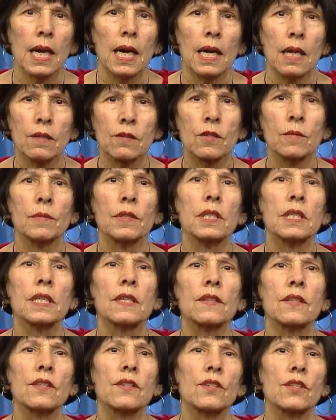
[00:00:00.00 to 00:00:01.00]

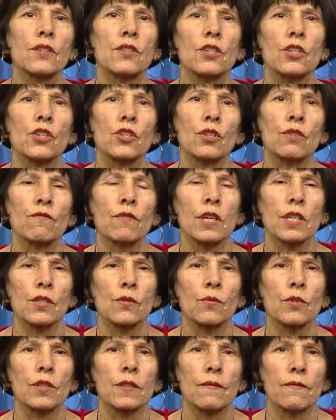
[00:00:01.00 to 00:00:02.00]
Ultimately, this decision
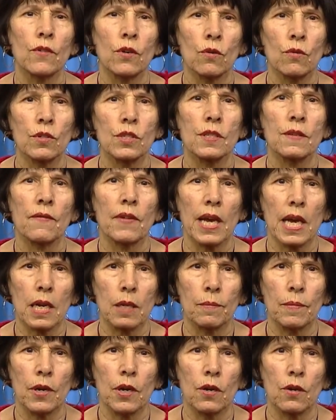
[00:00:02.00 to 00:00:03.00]
rests with the voters of
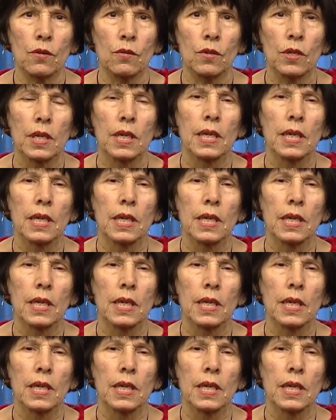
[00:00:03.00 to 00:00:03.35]
Attleboro.